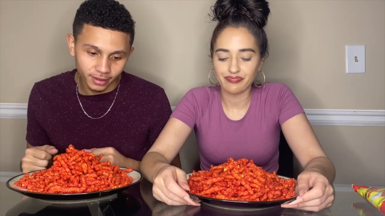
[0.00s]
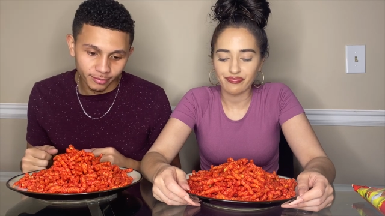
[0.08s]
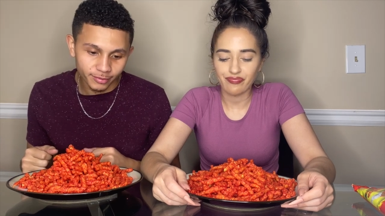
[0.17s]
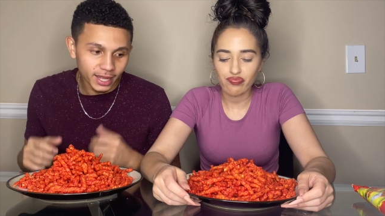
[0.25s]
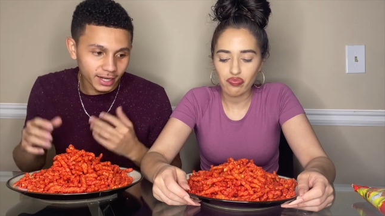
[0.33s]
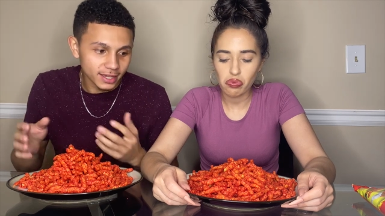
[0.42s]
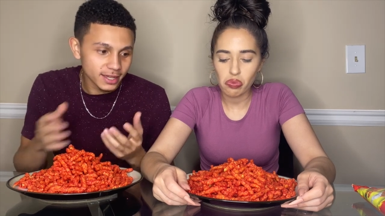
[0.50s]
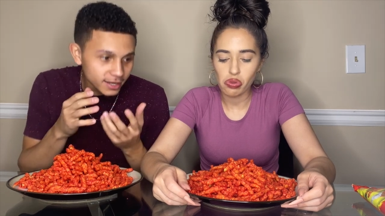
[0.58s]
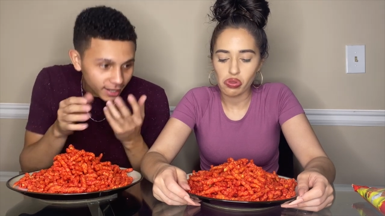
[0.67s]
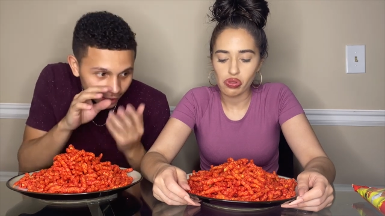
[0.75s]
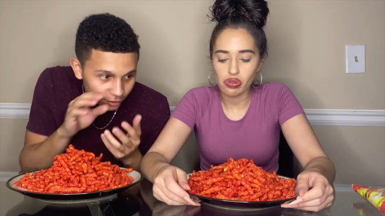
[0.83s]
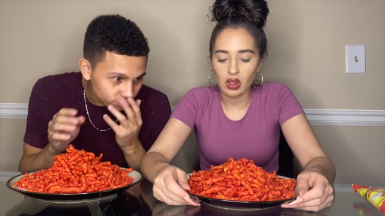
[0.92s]
Speaker 1: Like we gotta eat
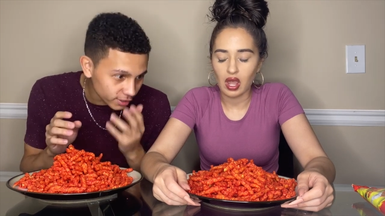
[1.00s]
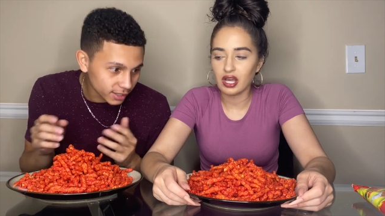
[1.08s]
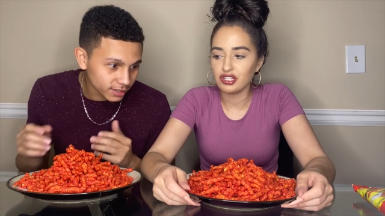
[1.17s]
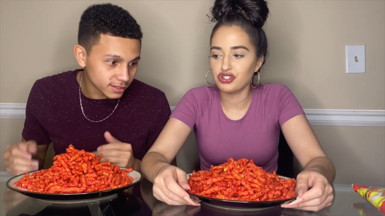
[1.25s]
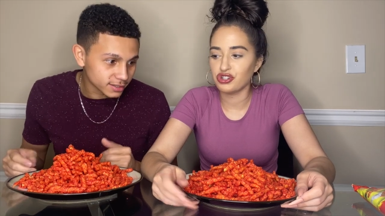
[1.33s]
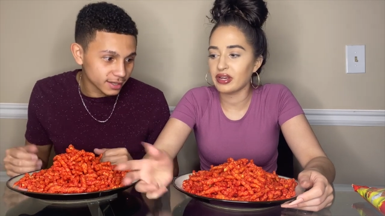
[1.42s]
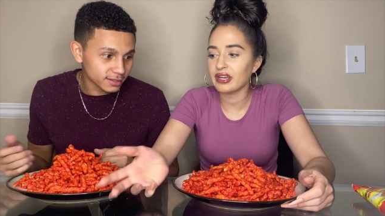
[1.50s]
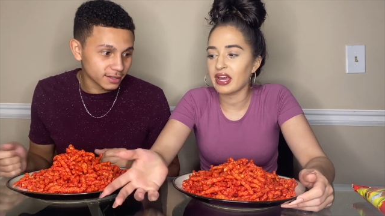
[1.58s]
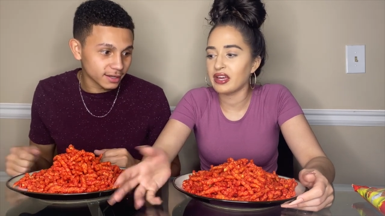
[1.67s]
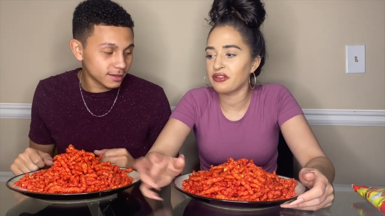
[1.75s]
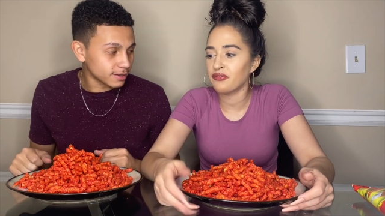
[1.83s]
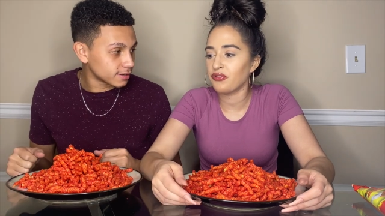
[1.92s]
and drink. A drink
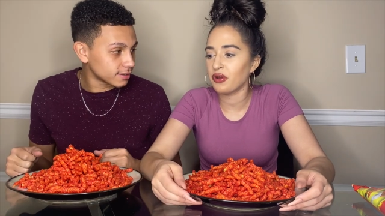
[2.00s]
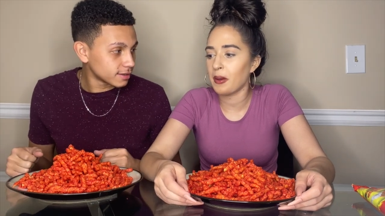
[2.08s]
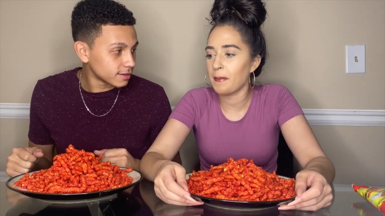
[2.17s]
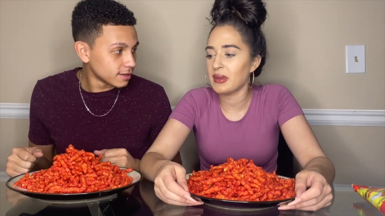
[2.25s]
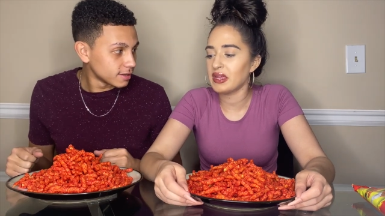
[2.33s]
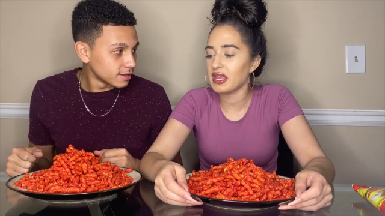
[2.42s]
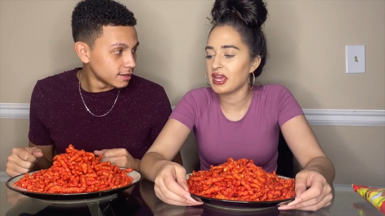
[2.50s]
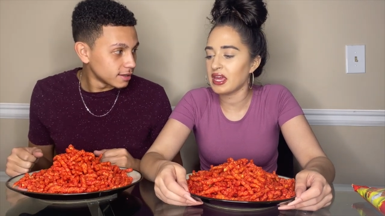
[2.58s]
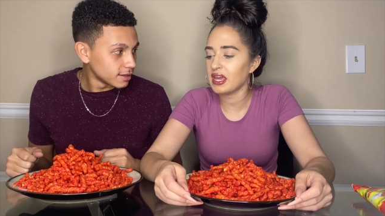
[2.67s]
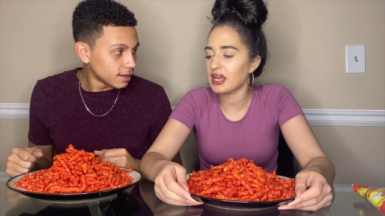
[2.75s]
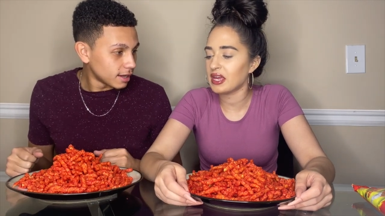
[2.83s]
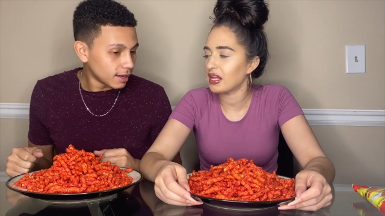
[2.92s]
and for
Speaker 2: a
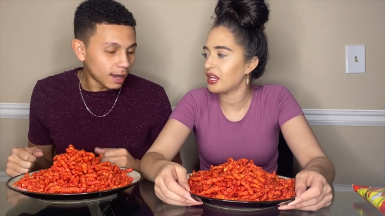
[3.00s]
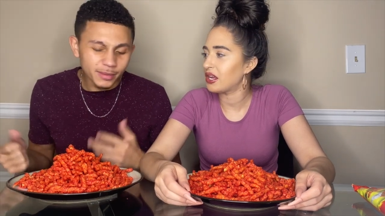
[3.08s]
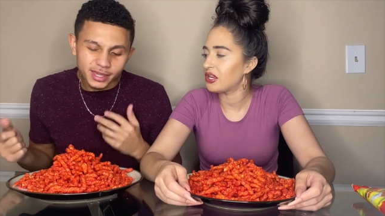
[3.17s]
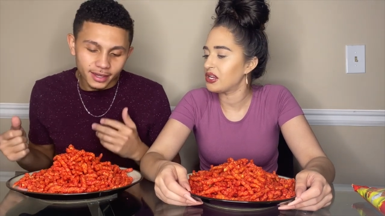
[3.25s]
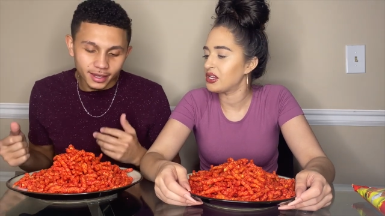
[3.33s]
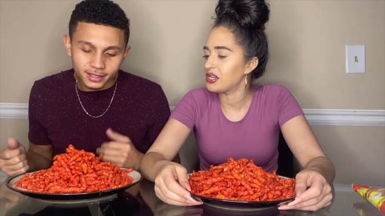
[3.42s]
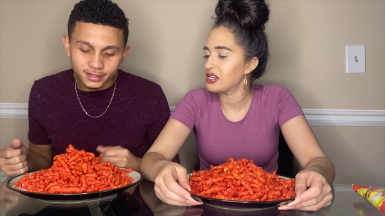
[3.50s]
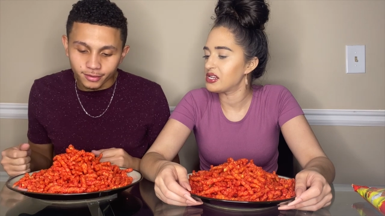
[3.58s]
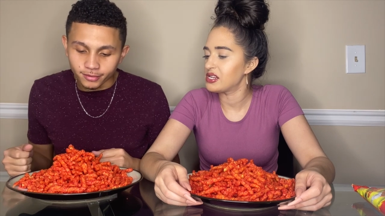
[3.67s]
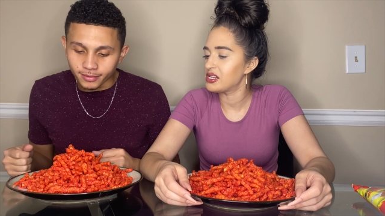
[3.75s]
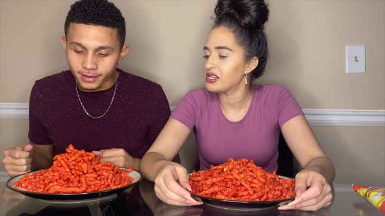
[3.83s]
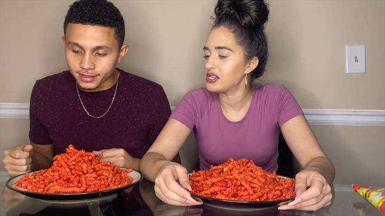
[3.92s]
minute.
Speaker 1: I mean, yeah, it's gonna
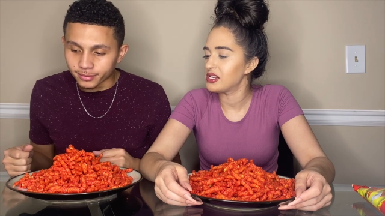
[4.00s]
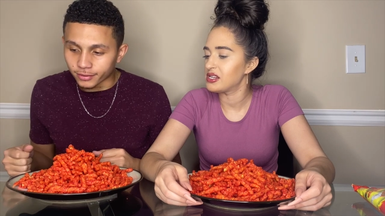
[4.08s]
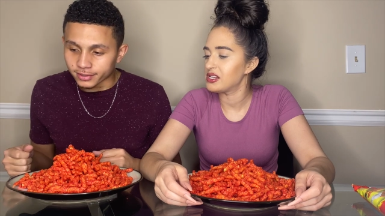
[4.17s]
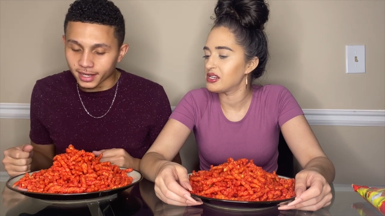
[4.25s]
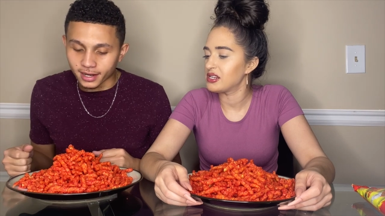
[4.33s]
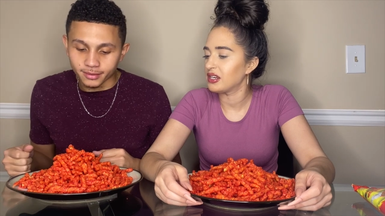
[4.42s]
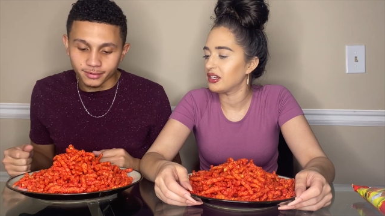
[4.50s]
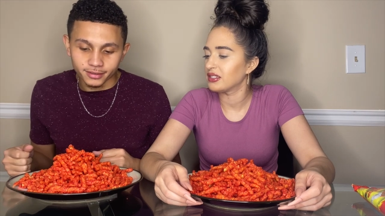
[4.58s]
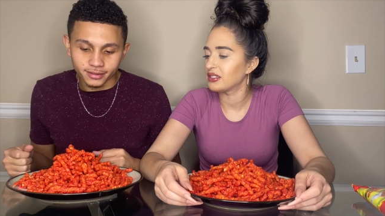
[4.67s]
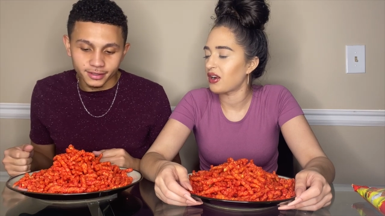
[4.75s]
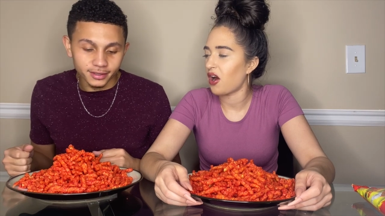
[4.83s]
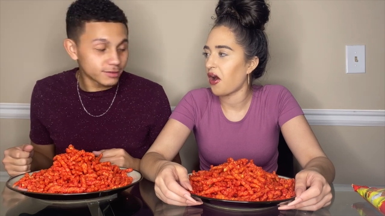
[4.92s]
waste more time though.
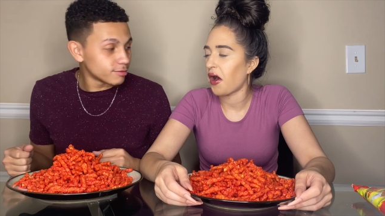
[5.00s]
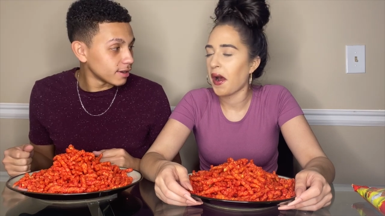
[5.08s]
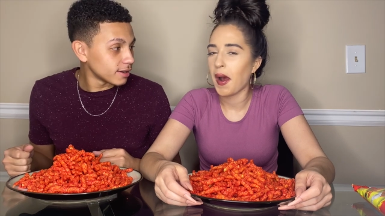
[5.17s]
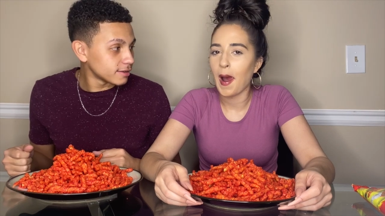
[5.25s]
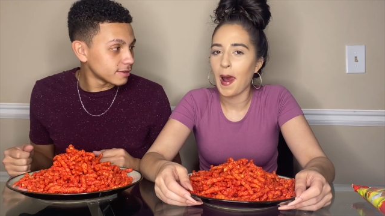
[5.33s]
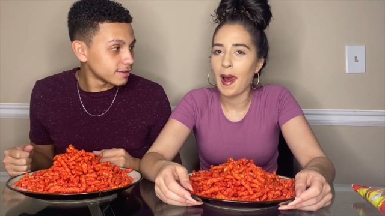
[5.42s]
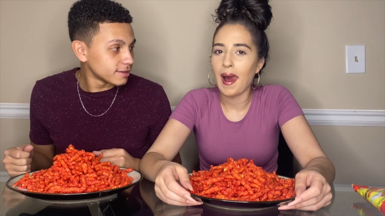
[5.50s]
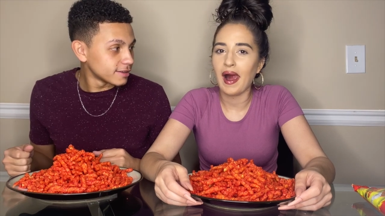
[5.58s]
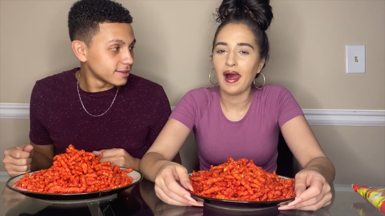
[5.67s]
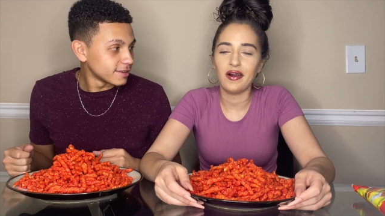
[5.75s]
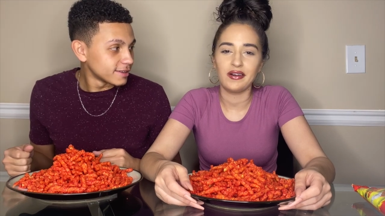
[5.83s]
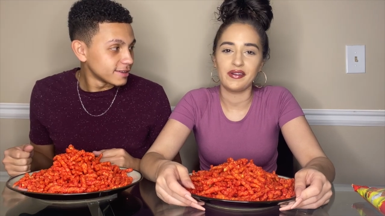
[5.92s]
Yeah, you're right.
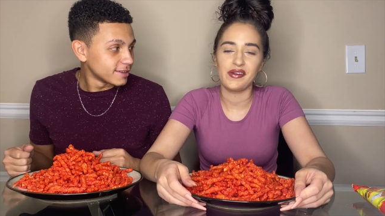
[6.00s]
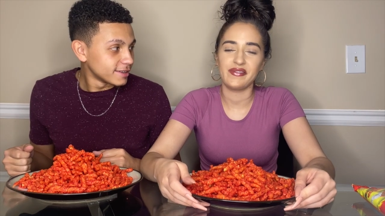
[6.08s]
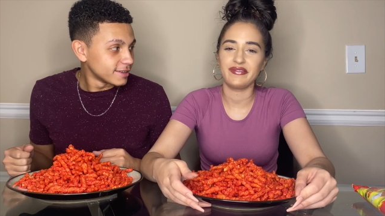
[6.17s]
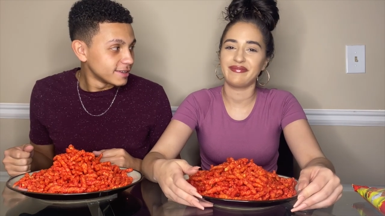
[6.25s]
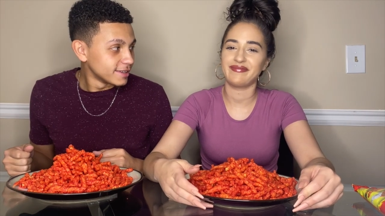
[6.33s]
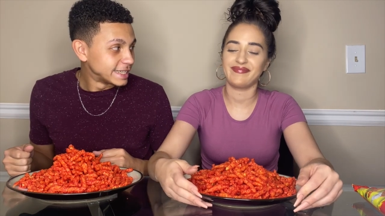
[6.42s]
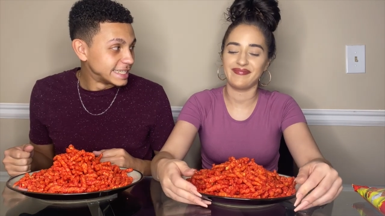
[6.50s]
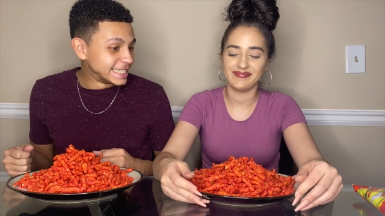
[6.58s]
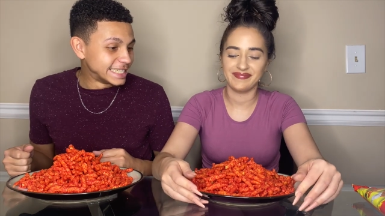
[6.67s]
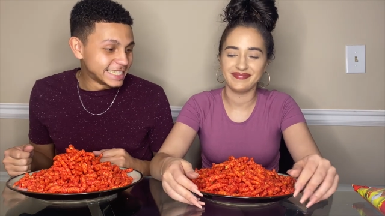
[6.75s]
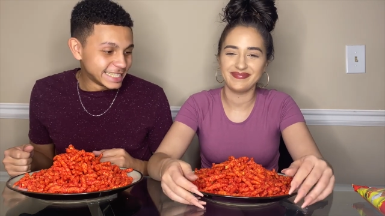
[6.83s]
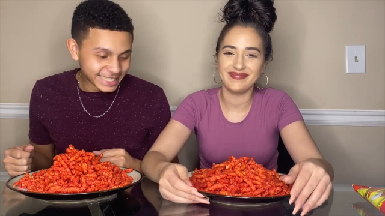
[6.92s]
I don't know.
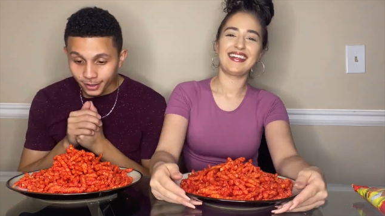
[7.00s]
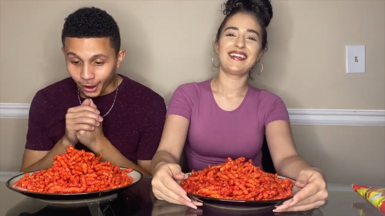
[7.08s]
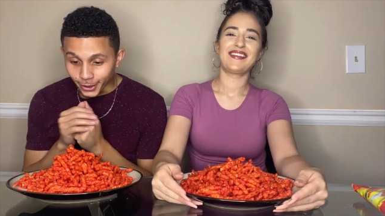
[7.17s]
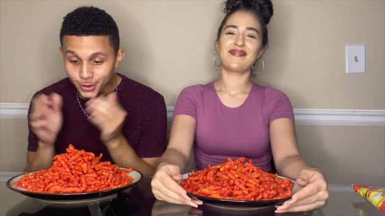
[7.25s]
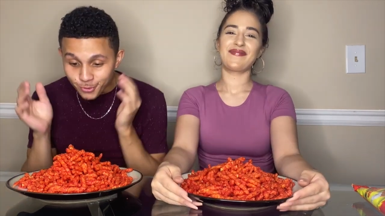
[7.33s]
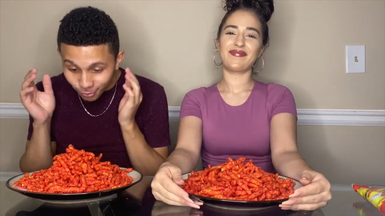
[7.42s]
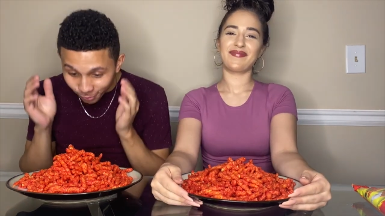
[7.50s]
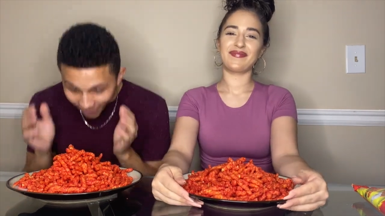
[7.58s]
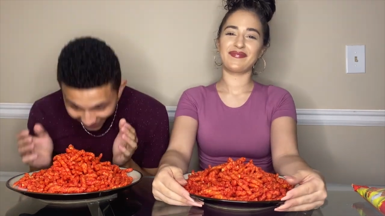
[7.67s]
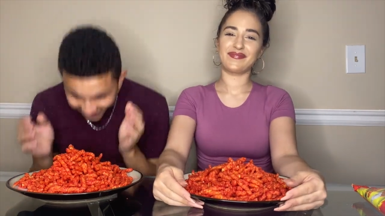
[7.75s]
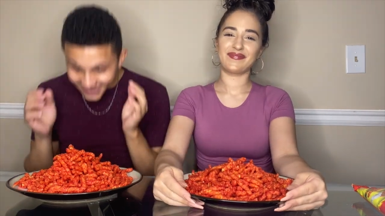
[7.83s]
Are you ready,